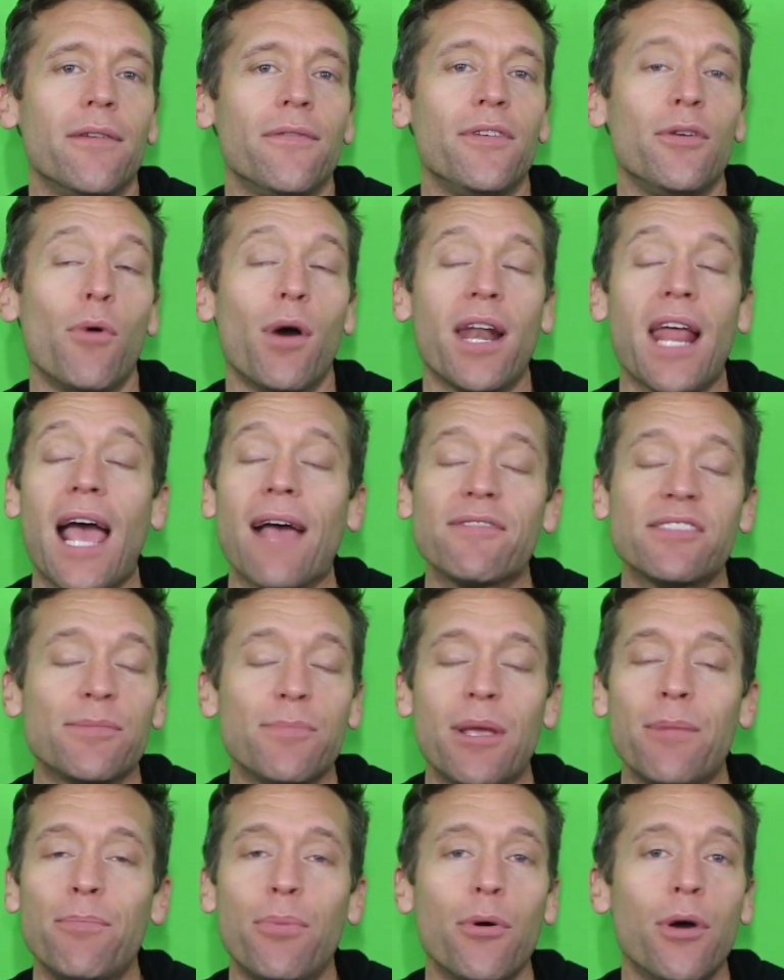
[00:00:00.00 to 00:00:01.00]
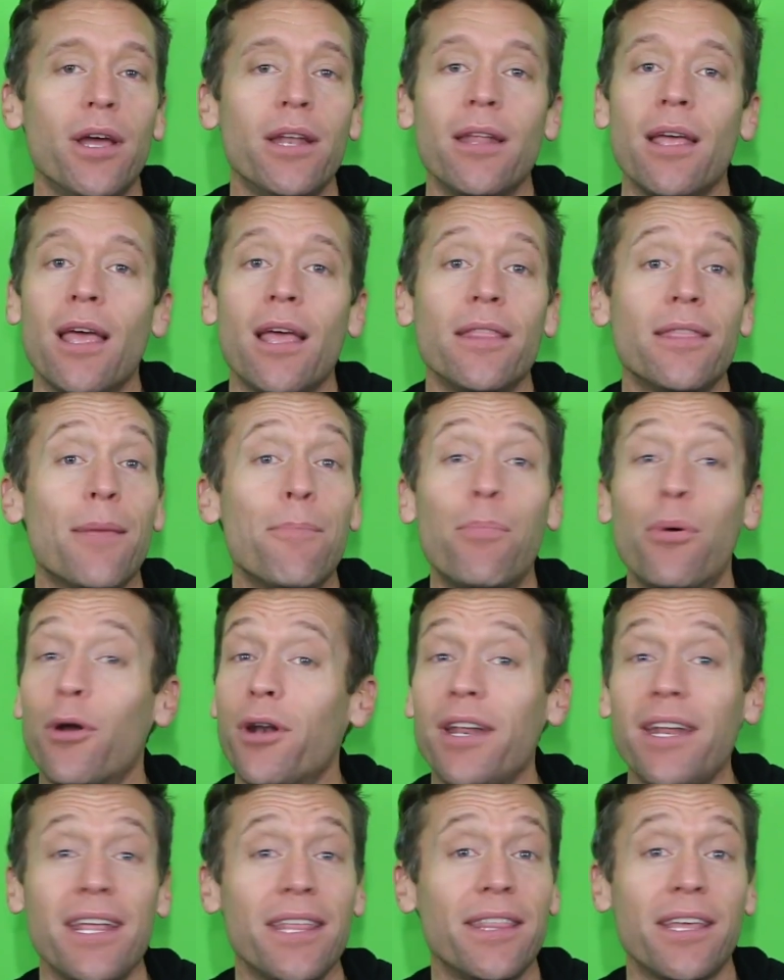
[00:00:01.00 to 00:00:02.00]
If you wanna have some input, then
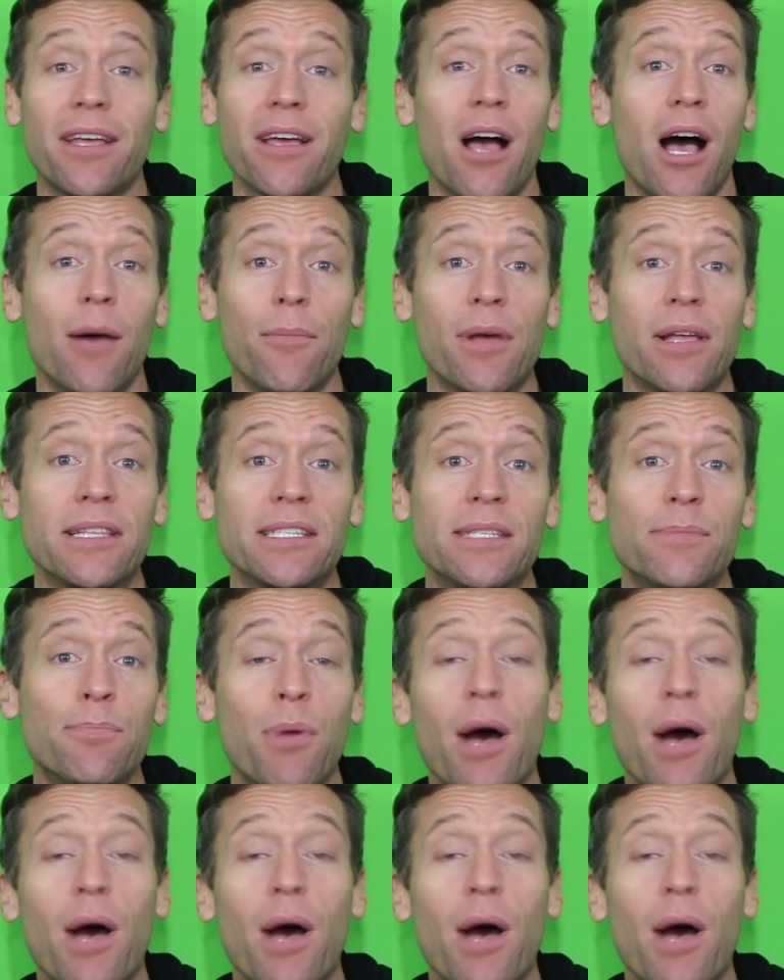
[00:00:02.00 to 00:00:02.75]
put it in the comments.